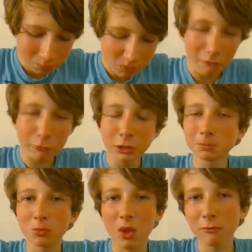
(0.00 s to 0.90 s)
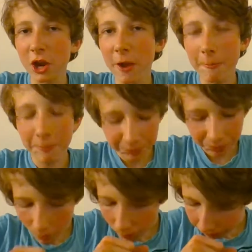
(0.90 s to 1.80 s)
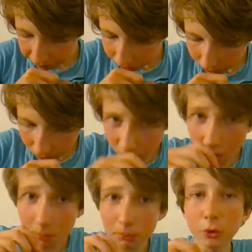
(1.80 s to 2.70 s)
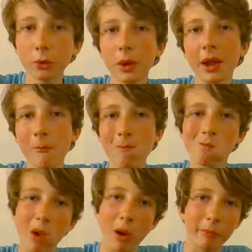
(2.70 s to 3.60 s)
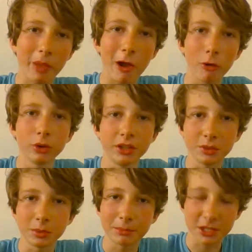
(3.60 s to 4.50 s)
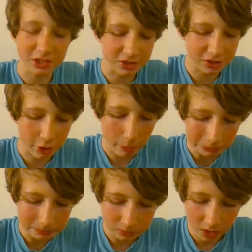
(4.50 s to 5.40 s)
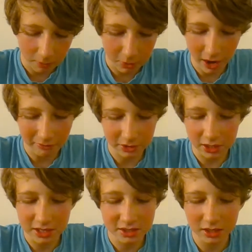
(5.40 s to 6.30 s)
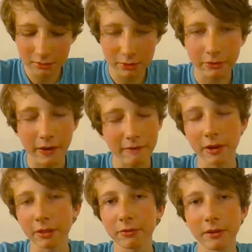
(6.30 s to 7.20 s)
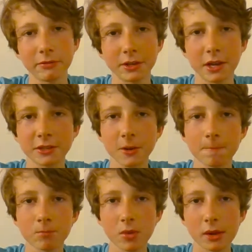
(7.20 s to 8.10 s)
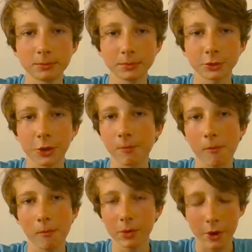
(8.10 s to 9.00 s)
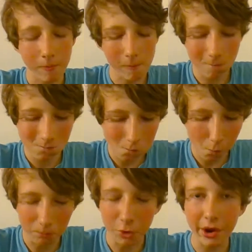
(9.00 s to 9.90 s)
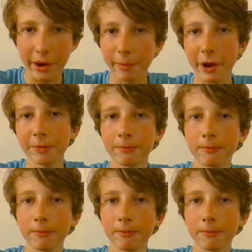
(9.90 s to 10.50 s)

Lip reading: every day I'm blown away how good this Weetbix is. So I'm gonna have to easily give it a 5 out of 5 for taste. So no doubt about it.